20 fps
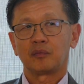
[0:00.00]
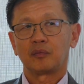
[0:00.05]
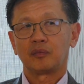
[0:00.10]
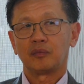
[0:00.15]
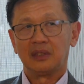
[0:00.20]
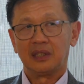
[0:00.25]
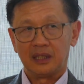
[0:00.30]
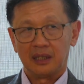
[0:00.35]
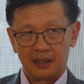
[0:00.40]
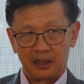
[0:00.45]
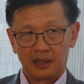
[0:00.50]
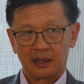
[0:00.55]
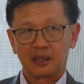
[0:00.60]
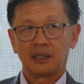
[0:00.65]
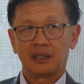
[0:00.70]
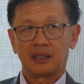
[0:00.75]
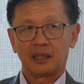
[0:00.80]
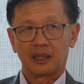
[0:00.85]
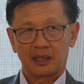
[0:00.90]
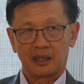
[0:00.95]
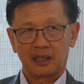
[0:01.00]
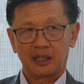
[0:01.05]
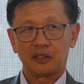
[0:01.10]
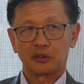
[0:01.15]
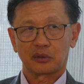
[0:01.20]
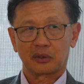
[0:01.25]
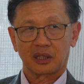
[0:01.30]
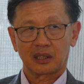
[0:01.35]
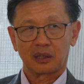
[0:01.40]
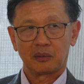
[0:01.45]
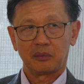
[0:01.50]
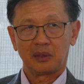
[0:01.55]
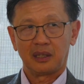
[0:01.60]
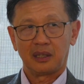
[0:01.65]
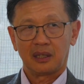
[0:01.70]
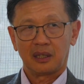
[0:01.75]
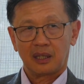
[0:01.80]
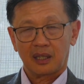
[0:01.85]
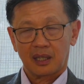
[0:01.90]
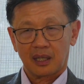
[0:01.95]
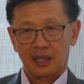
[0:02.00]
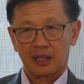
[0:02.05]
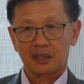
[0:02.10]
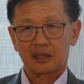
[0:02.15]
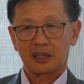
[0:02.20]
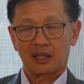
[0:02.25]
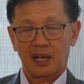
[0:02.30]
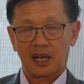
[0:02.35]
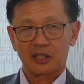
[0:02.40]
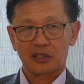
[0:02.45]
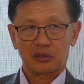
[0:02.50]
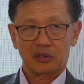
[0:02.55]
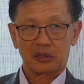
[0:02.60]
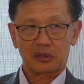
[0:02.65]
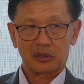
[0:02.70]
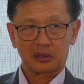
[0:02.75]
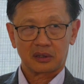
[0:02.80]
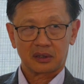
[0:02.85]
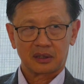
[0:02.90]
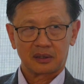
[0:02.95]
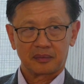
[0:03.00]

needing a hysterectomy as the last resort.